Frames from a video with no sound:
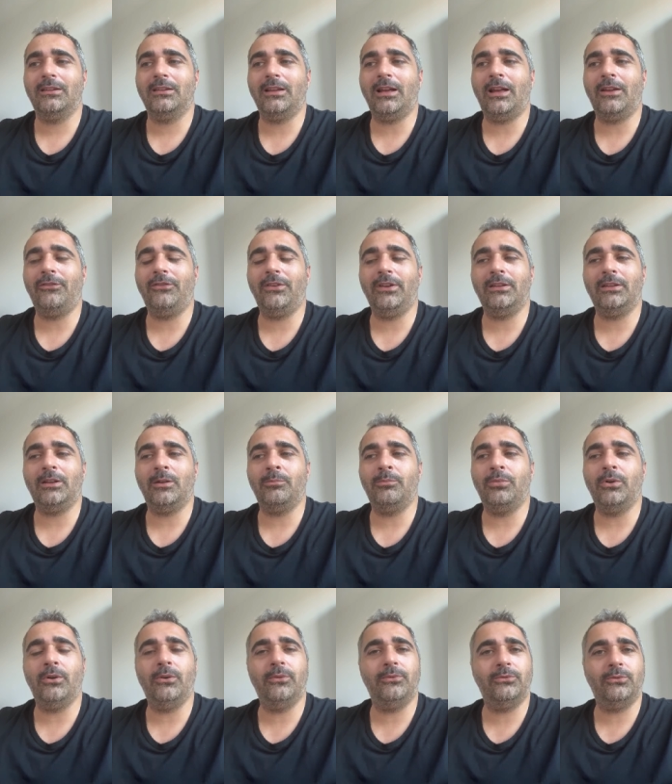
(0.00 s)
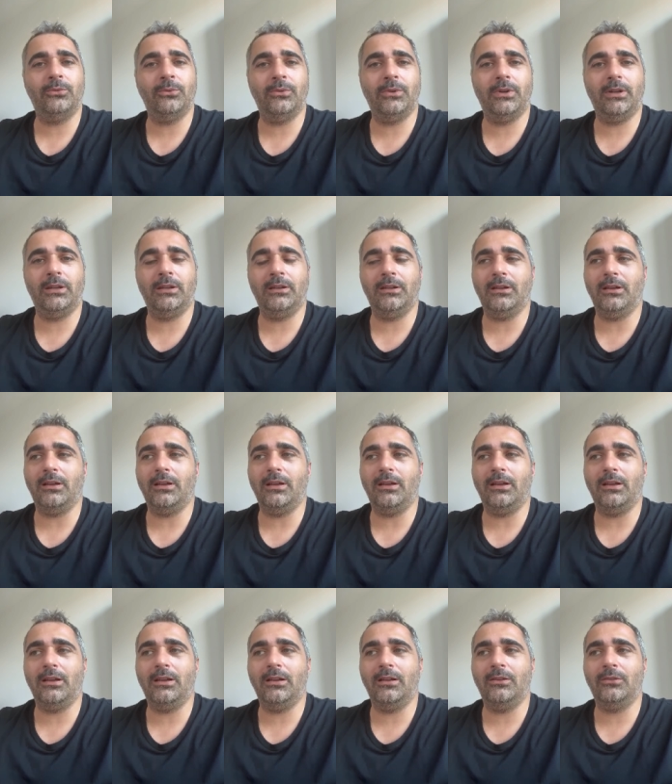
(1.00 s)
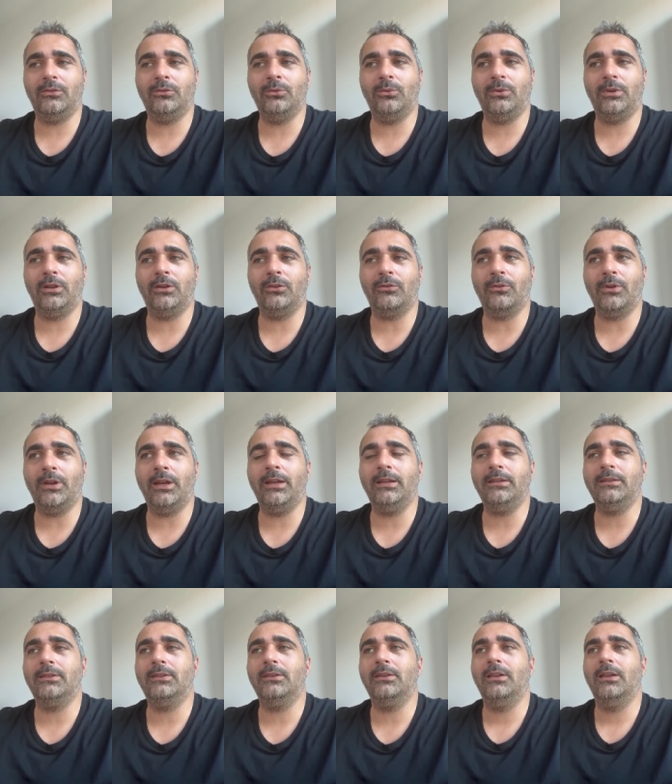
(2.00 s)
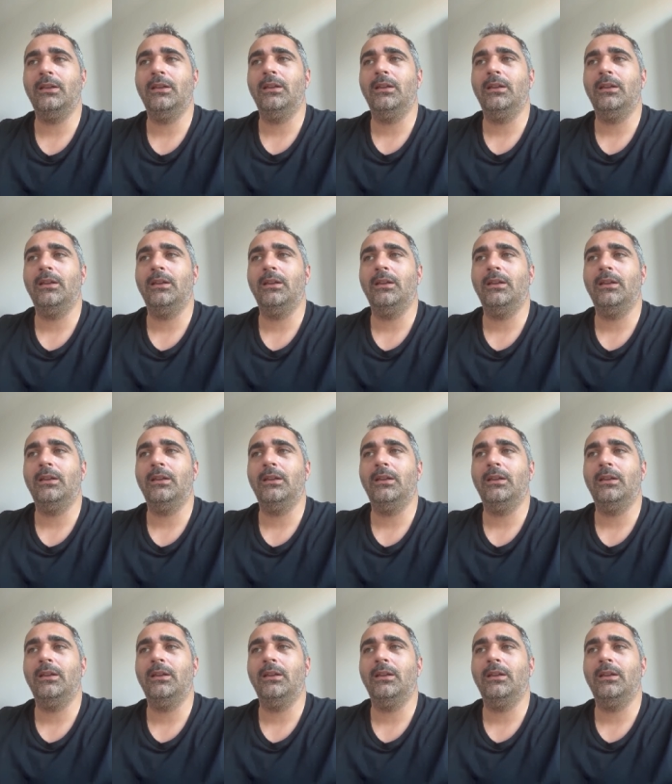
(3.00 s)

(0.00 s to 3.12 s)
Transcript: I think they're both doing uh, doing great.